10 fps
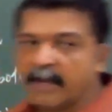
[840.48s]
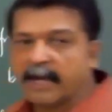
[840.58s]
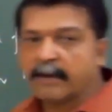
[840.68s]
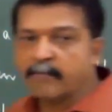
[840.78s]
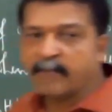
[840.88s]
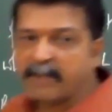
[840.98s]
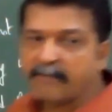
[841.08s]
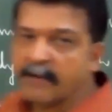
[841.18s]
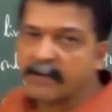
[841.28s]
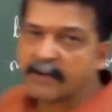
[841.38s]
a
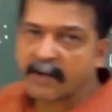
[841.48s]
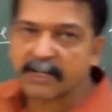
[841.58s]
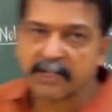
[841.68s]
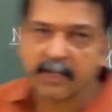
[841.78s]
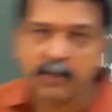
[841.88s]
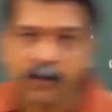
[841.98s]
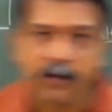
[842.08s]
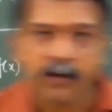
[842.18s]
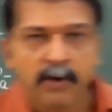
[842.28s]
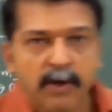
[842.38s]
brief introduction
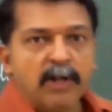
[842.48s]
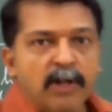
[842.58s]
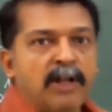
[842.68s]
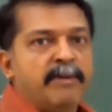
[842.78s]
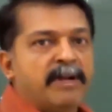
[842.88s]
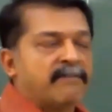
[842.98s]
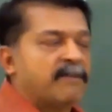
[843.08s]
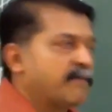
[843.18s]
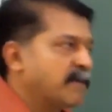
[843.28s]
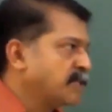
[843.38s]
to limit of a
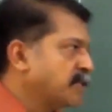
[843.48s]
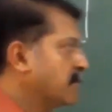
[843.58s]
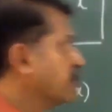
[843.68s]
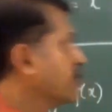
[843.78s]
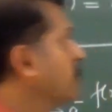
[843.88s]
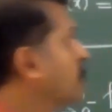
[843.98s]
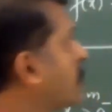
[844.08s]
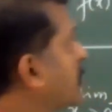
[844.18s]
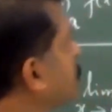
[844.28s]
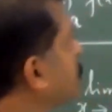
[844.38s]
function. What the